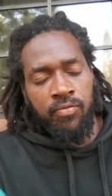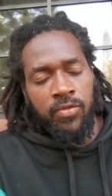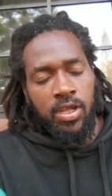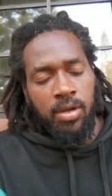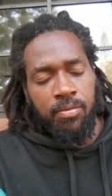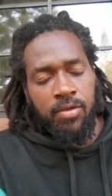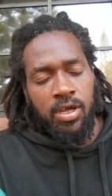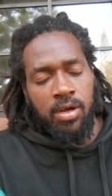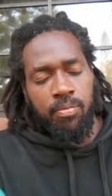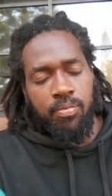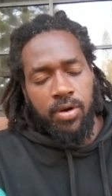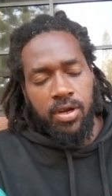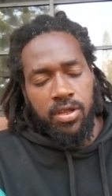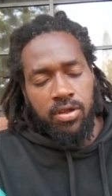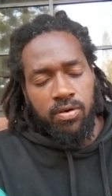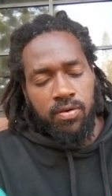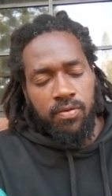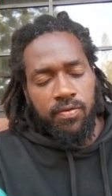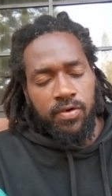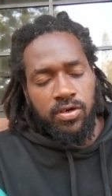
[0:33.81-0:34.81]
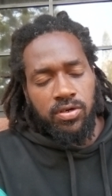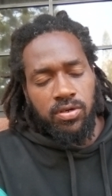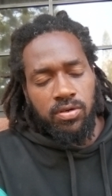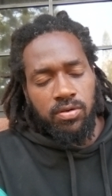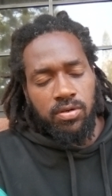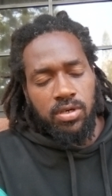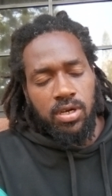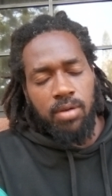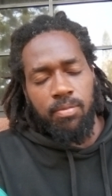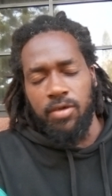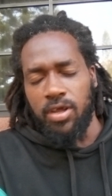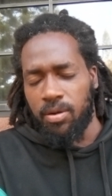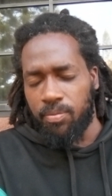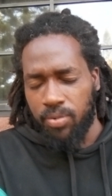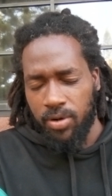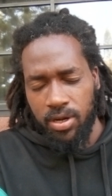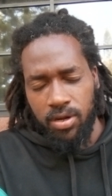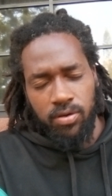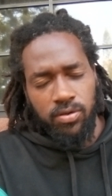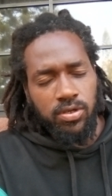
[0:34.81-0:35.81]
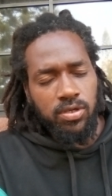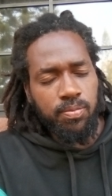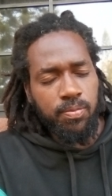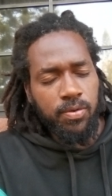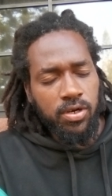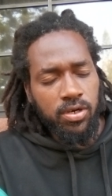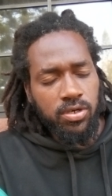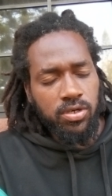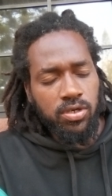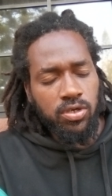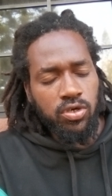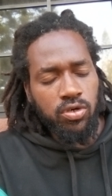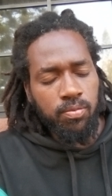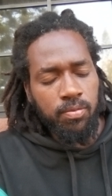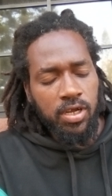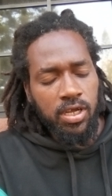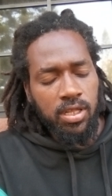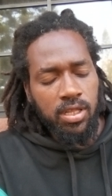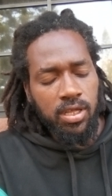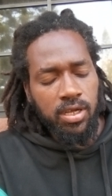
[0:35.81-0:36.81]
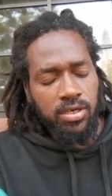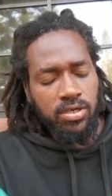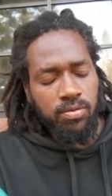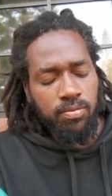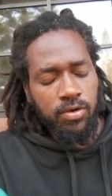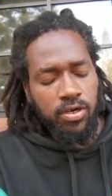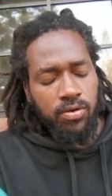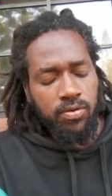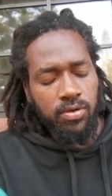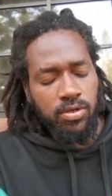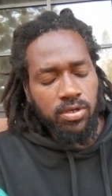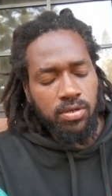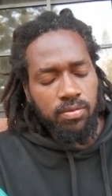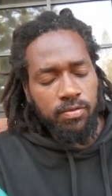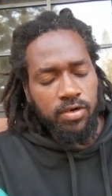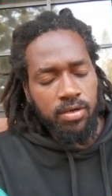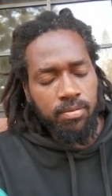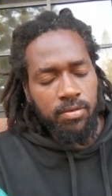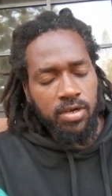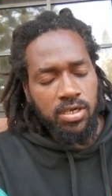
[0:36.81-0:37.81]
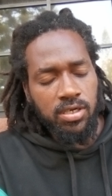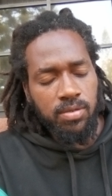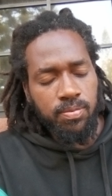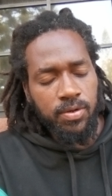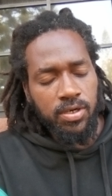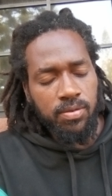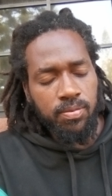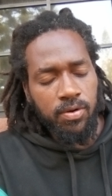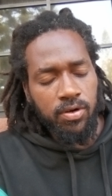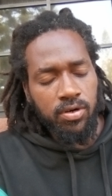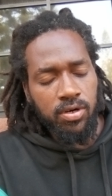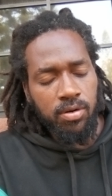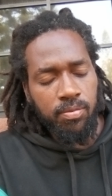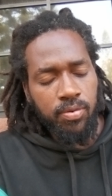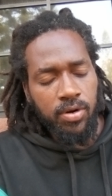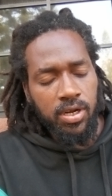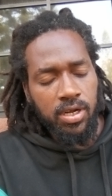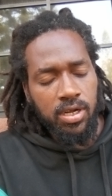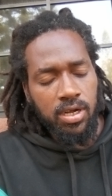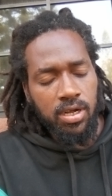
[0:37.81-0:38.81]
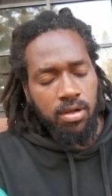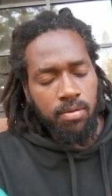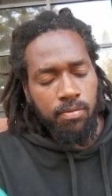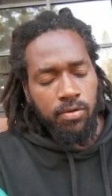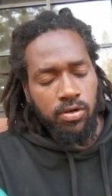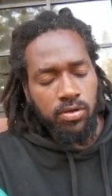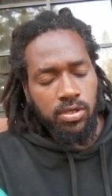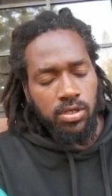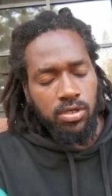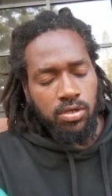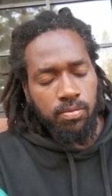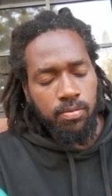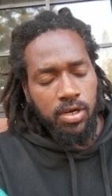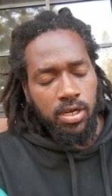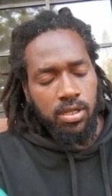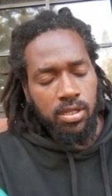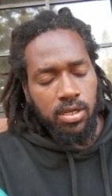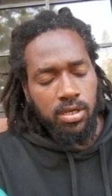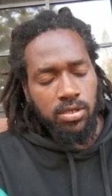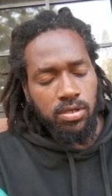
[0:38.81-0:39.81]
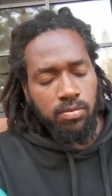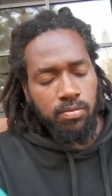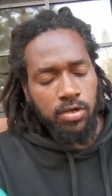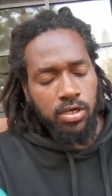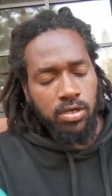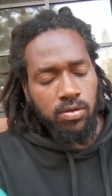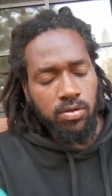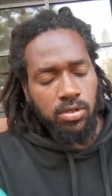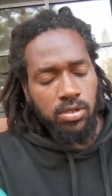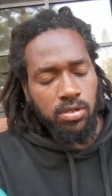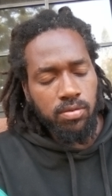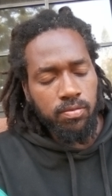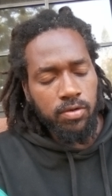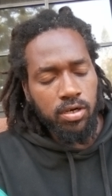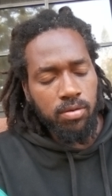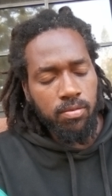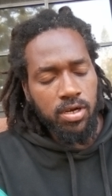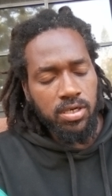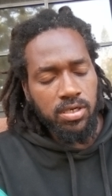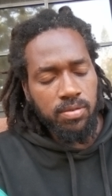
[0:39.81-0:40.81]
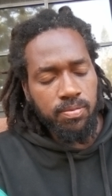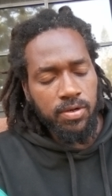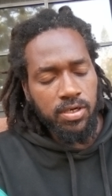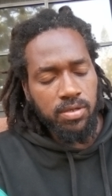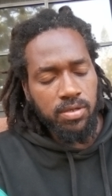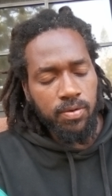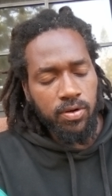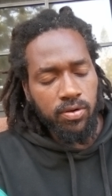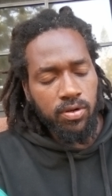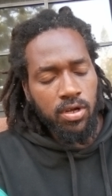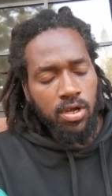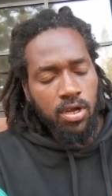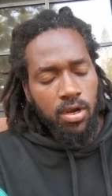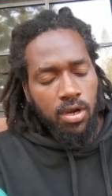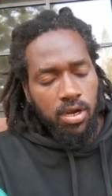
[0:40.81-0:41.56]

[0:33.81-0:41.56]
I mean, I pray universe, you, I mean, I pray Holy Spirit that you make glad, you make creature, you make man, speak spoken, I pray cosmo that you make glad, you make rich, you make man, speak spoken,